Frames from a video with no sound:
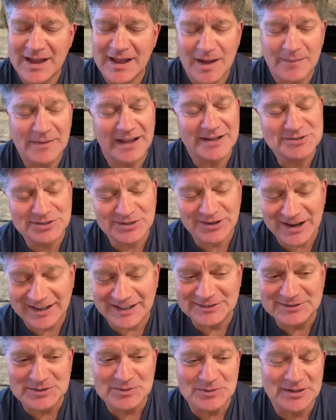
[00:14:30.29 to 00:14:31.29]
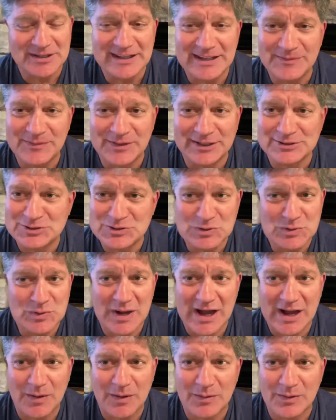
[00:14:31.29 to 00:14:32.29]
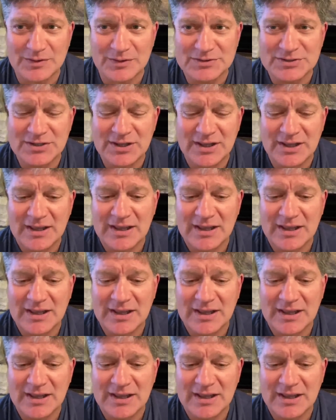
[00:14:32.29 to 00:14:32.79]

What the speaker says: I'm not sure I can do it even in 2 hours,